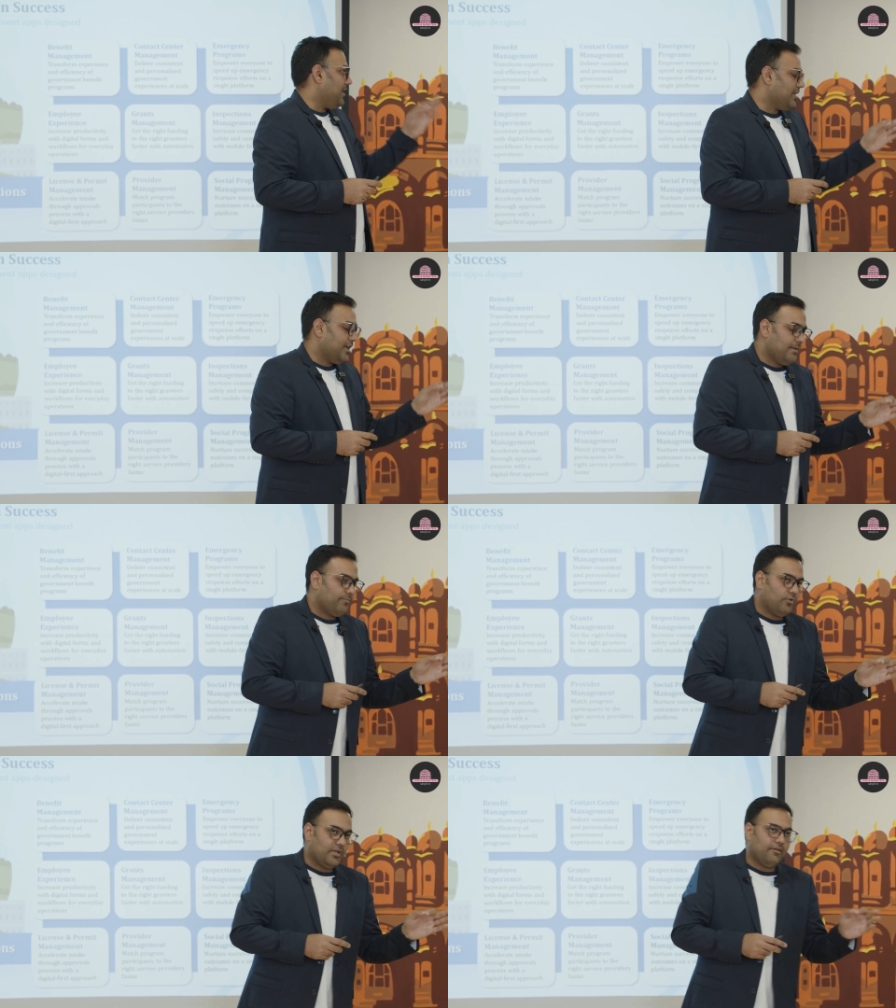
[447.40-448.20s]
these are the
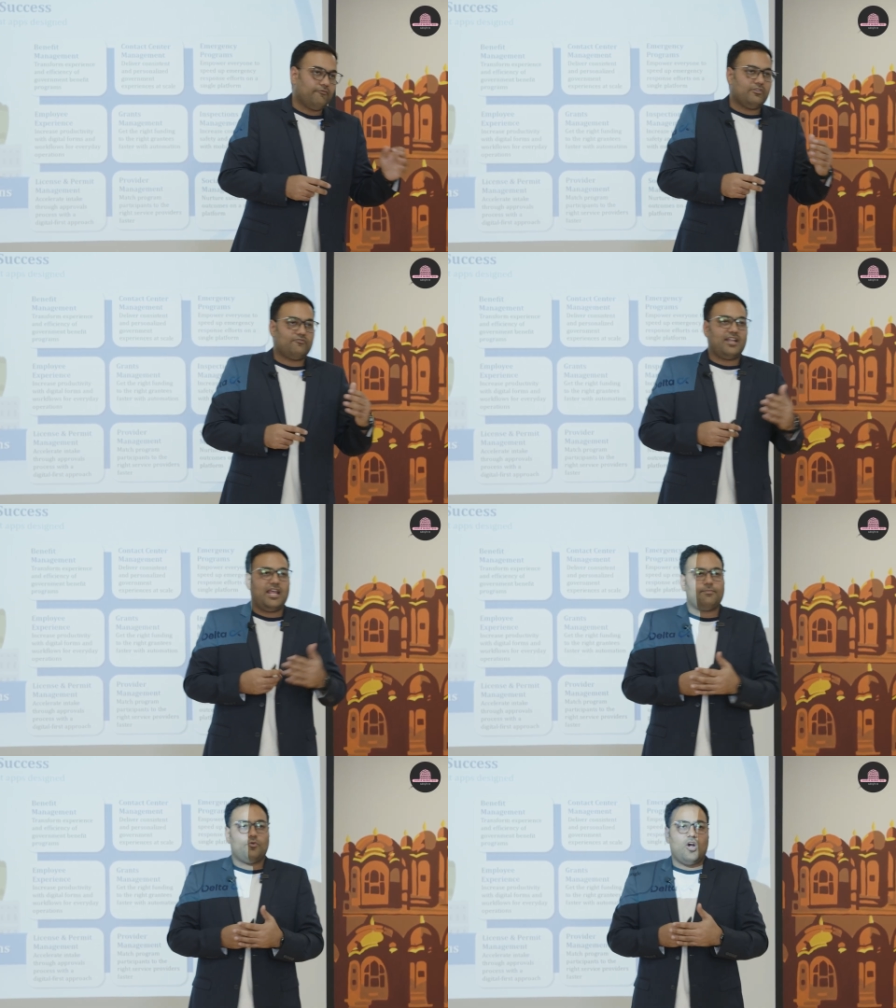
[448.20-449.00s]
programs which will
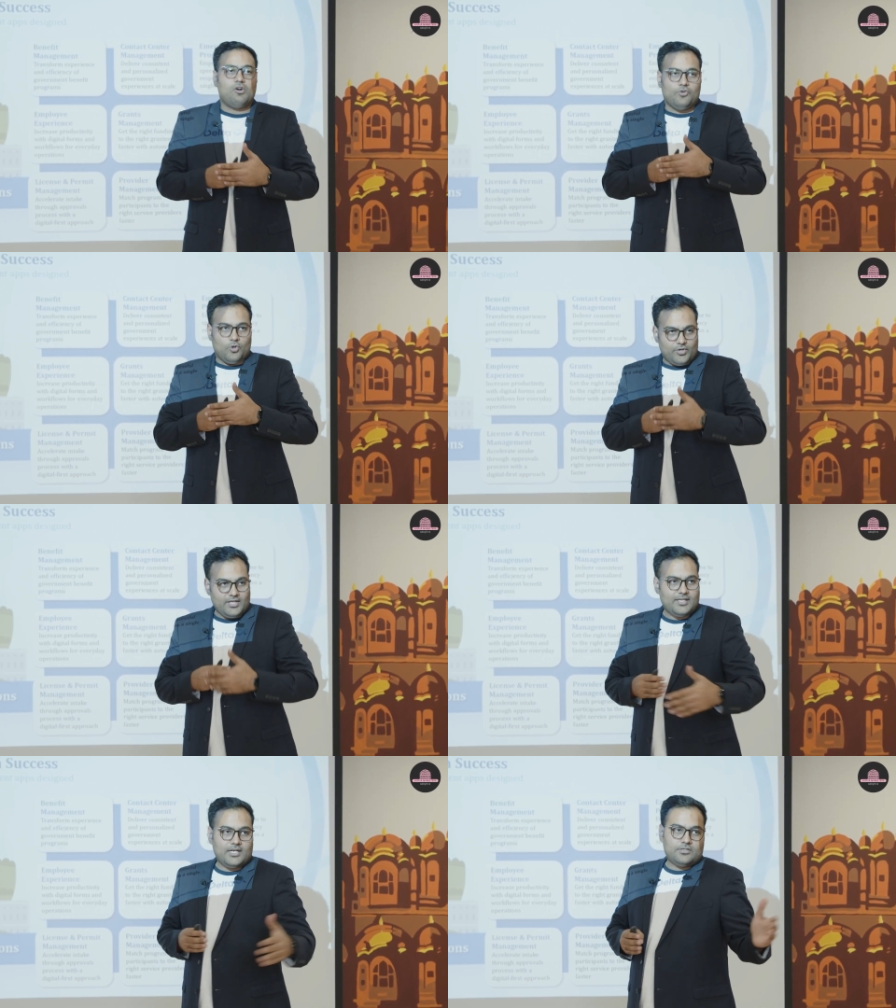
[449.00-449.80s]
help you out
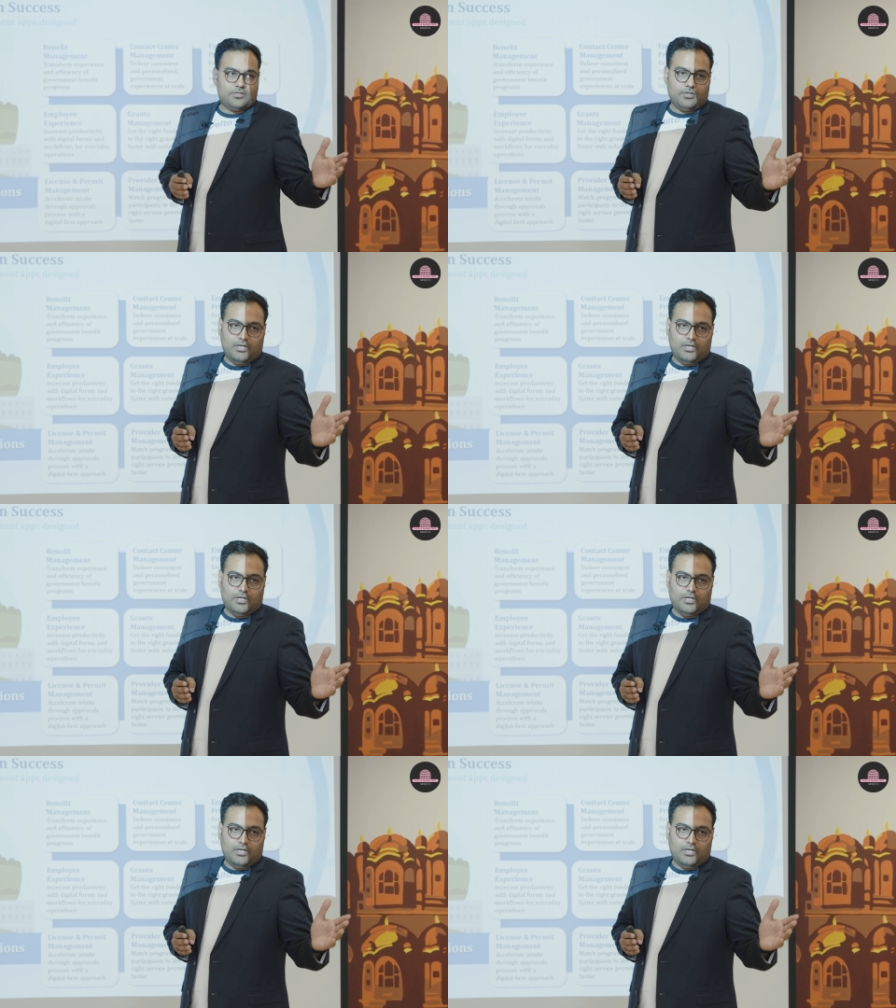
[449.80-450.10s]
during that